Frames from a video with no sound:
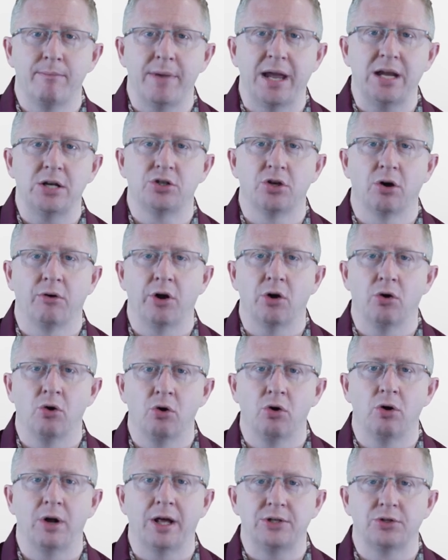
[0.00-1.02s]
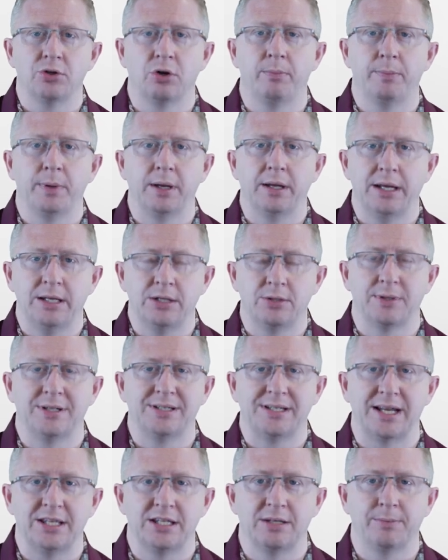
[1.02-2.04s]
and make sure it all adds up into a
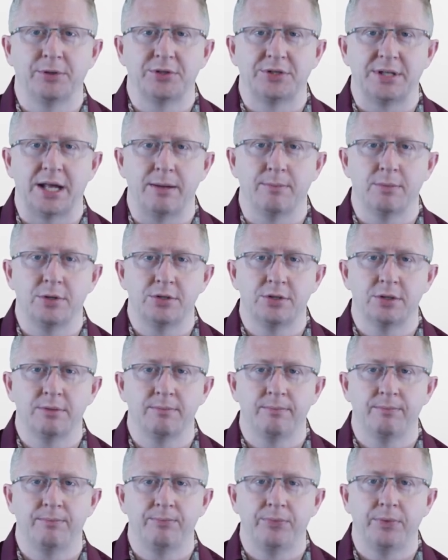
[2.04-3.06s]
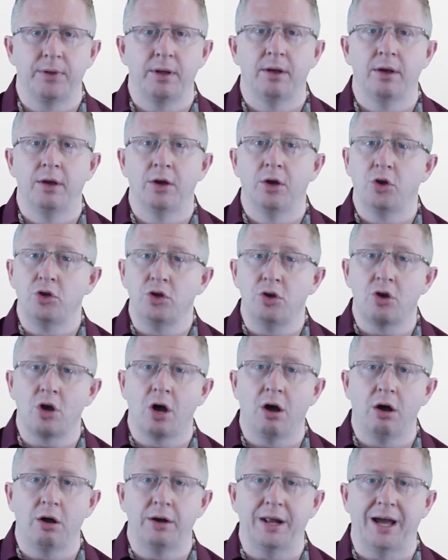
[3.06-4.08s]
sensible statement. You
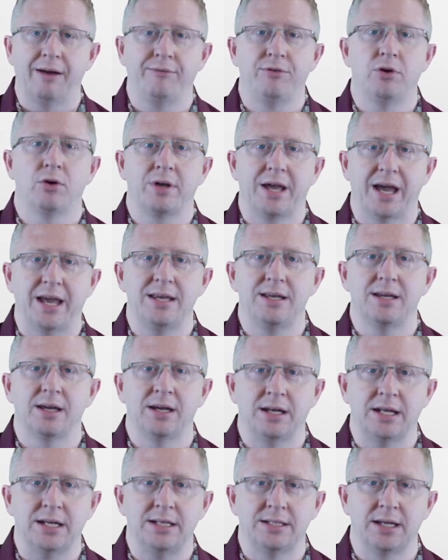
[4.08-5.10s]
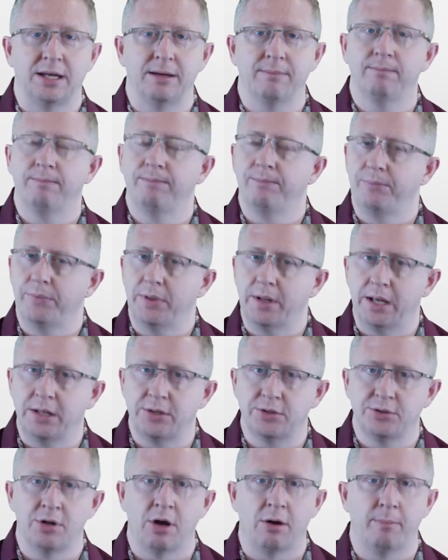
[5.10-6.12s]
can't have your cake and eat it.
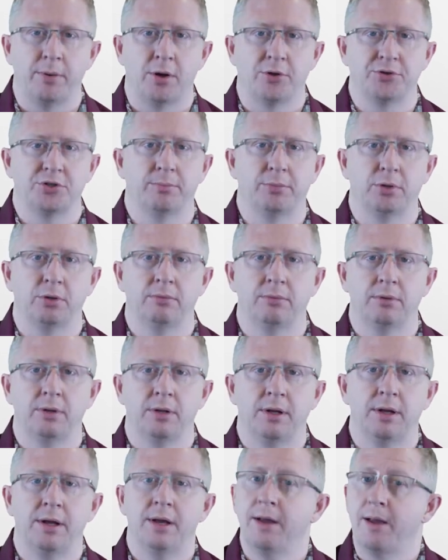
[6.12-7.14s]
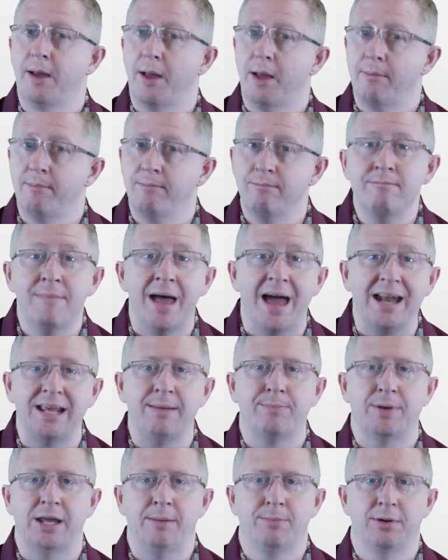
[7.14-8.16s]
It's not possible.
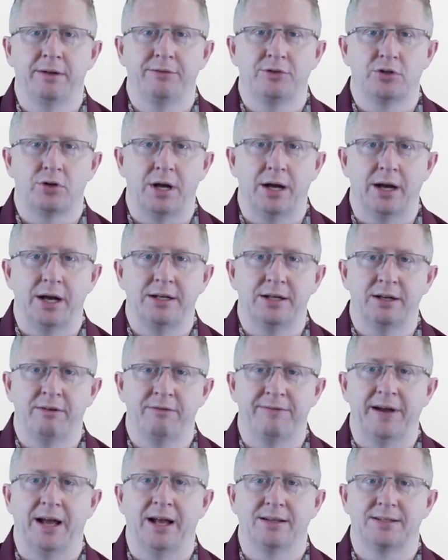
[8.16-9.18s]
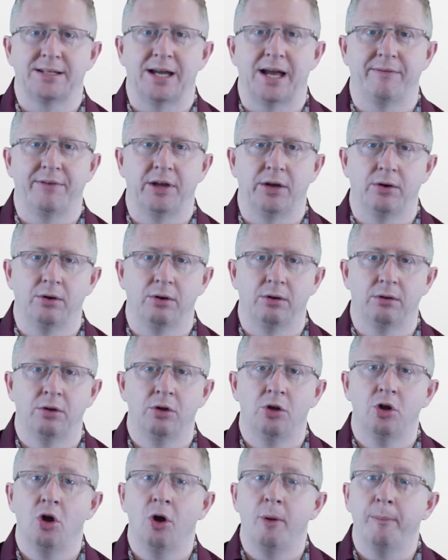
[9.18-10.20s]
Many people have tried and failed to have it all,
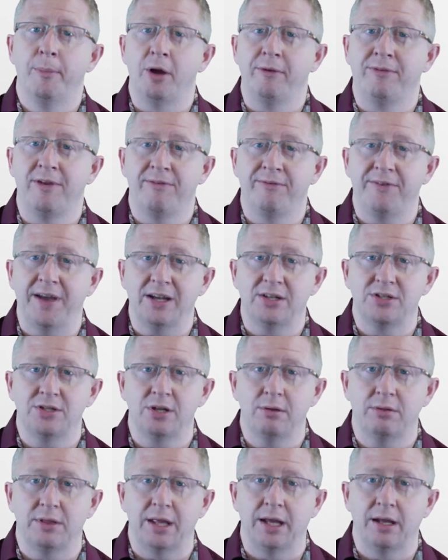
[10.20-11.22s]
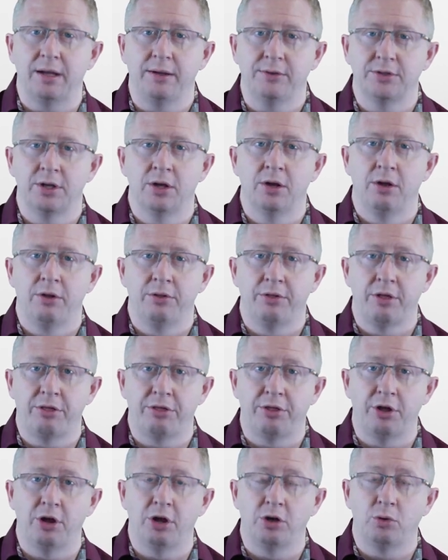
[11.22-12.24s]
but if you fix two things, the
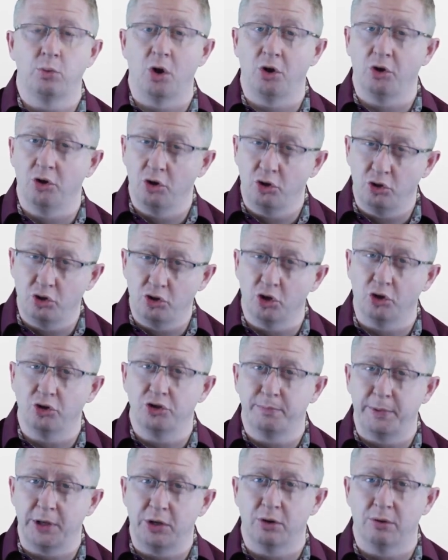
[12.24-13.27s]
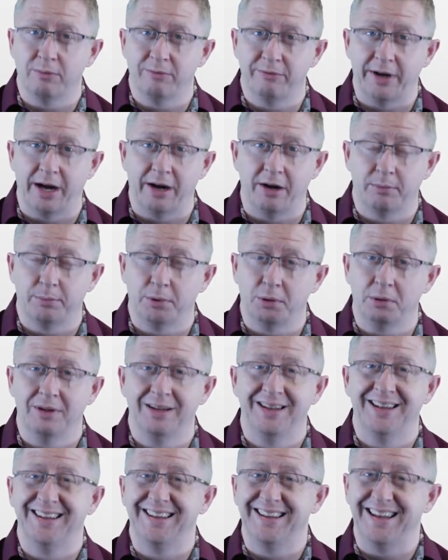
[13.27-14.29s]
third one does become variable.
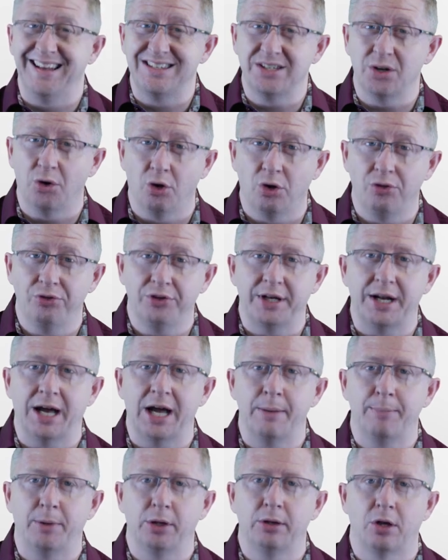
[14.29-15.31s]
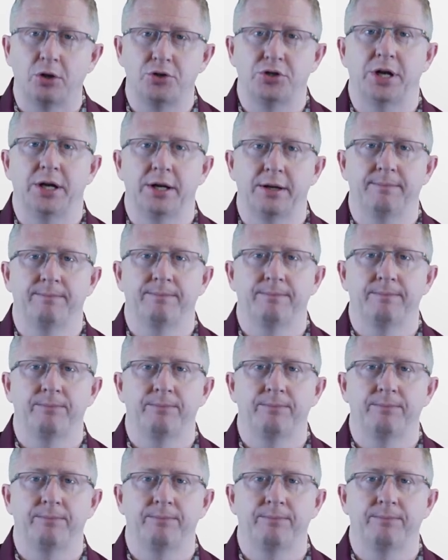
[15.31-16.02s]
It's undeniable logic.